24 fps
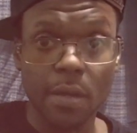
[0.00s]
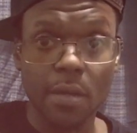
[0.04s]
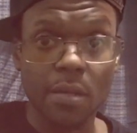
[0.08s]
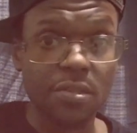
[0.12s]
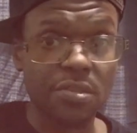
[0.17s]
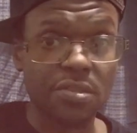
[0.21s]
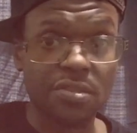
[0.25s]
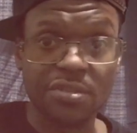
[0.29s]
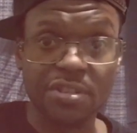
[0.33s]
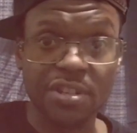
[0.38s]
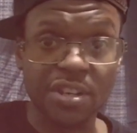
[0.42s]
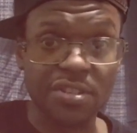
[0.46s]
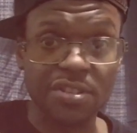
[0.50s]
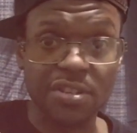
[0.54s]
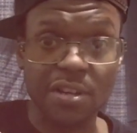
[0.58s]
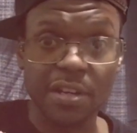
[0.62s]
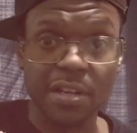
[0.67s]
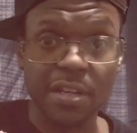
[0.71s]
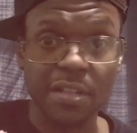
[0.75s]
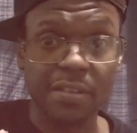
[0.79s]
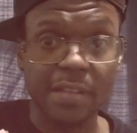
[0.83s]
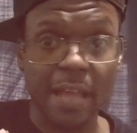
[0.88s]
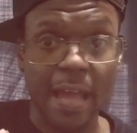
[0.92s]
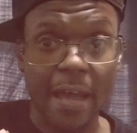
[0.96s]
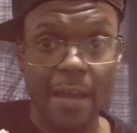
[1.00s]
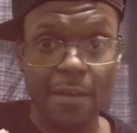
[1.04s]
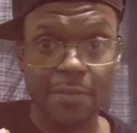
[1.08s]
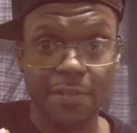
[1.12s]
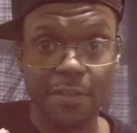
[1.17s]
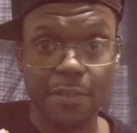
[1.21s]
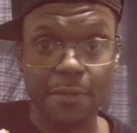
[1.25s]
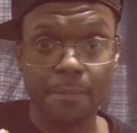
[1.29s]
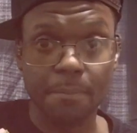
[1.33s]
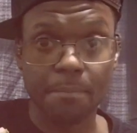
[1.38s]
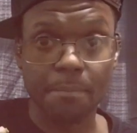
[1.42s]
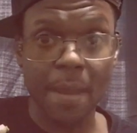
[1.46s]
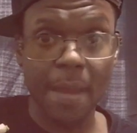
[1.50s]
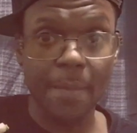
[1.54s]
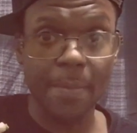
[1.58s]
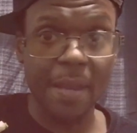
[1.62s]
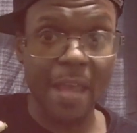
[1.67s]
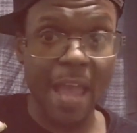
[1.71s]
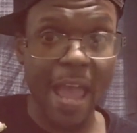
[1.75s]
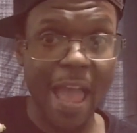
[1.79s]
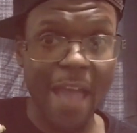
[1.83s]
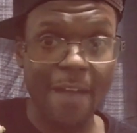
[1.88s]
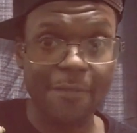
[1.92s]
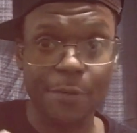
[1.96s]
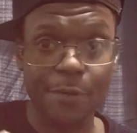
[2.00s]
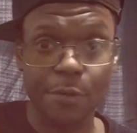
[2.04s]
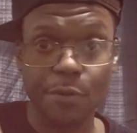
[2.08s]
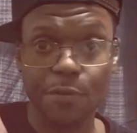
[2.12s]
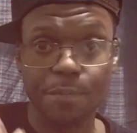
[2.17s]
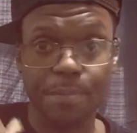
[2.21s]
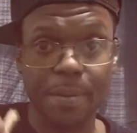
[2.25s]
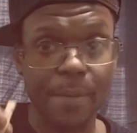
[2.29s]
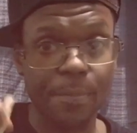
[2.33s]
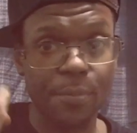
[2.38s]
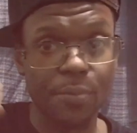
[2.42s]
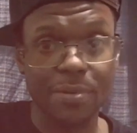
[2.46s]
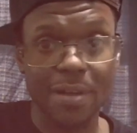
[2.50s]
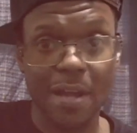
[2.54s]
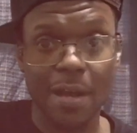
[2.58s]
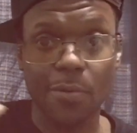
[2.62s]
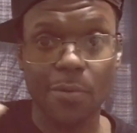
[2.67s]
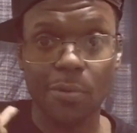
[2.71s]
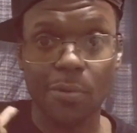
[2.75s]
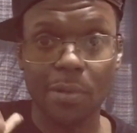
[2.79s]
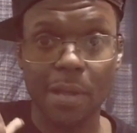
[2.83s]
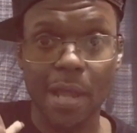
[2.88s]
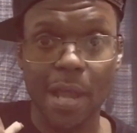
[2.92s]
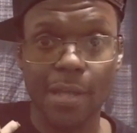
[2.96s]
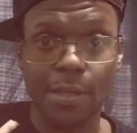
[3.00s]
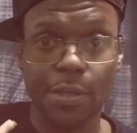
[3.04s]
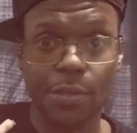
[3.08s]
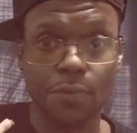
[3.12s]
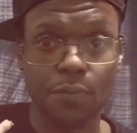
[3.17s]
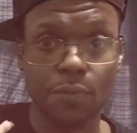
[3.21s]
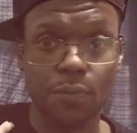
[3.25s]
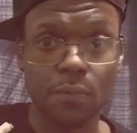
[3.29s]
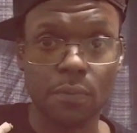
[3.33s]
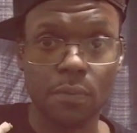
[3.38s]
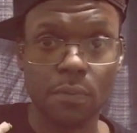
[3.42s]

six hundred thousand, maybe half of those people not gonna like you.